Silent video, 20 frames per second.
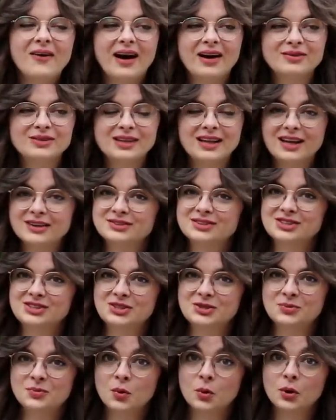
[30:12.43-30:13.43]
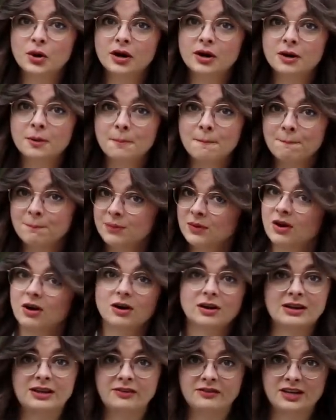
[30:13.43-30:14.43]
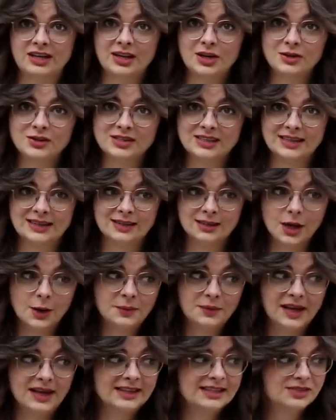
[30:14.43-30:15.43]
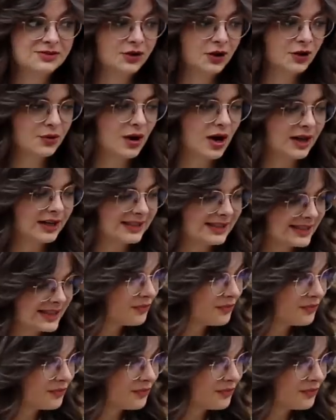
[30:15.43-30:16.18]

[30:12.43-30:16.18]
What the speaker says: I would love to do more gardening videos and updates for you guys.